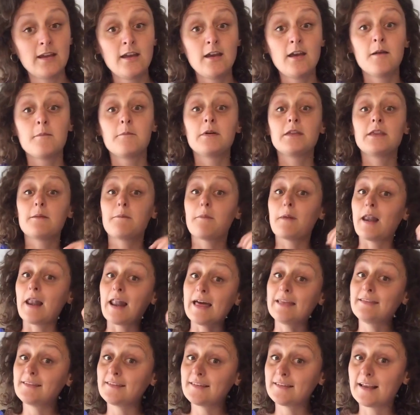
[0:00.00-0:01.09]
But the
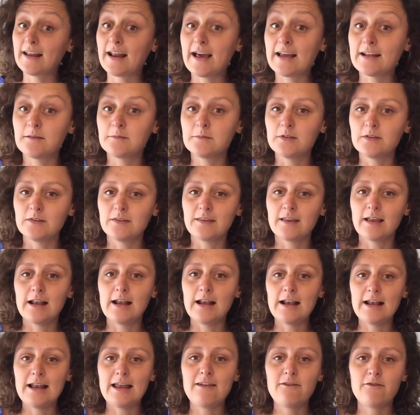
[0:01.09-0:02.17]
plants and animals that
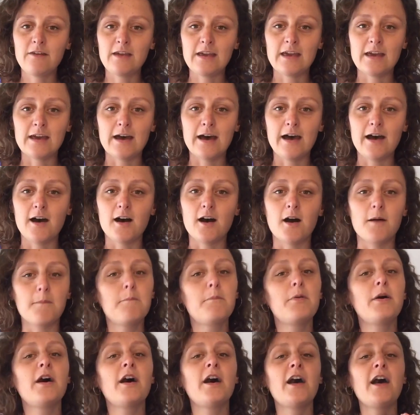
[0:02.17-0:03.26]
live here are
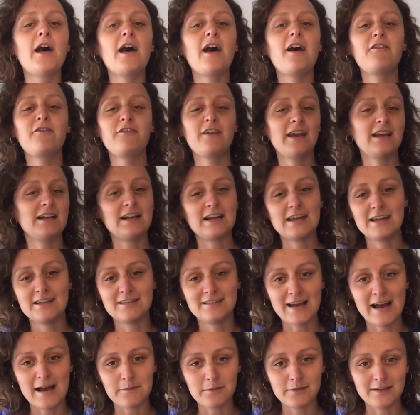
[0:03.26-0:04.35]
perfectly
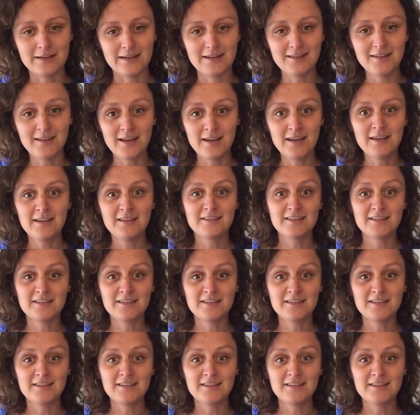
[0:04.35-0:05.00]
adapted to